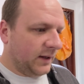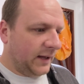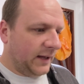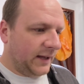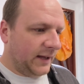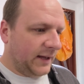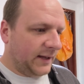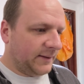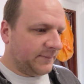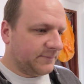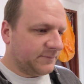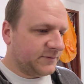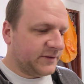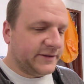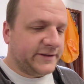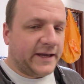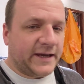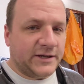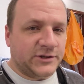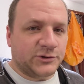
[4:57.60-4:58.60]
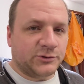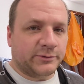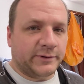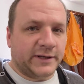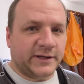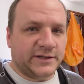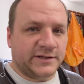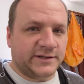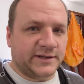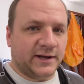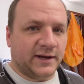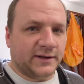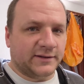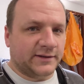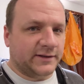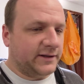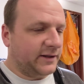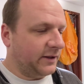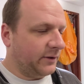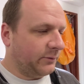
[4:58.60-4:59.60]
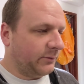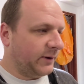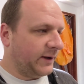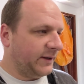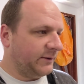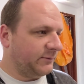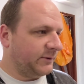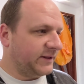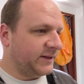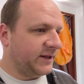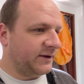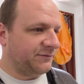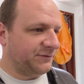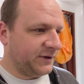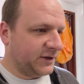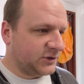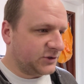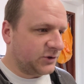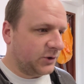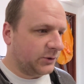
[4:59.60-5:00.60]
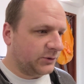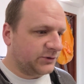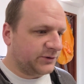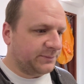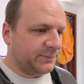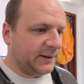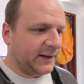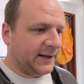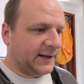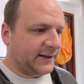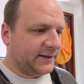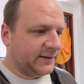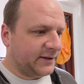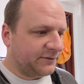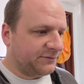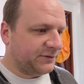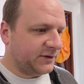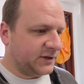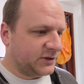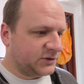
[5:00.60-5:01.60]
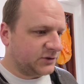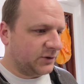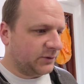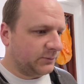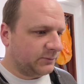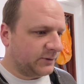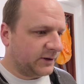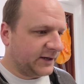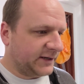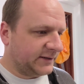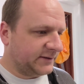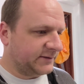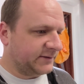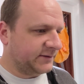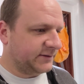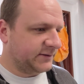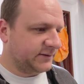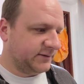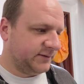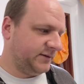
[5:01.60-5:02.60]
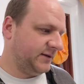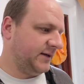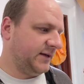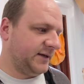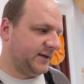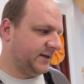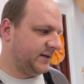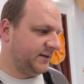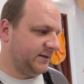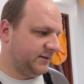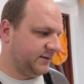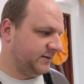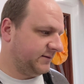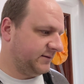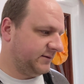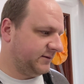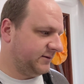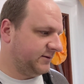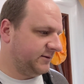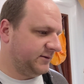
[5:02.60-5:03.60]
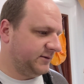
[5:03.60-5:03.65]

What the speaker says: The day's already started in a way where nothing has gone to plan, nothing has gone right, and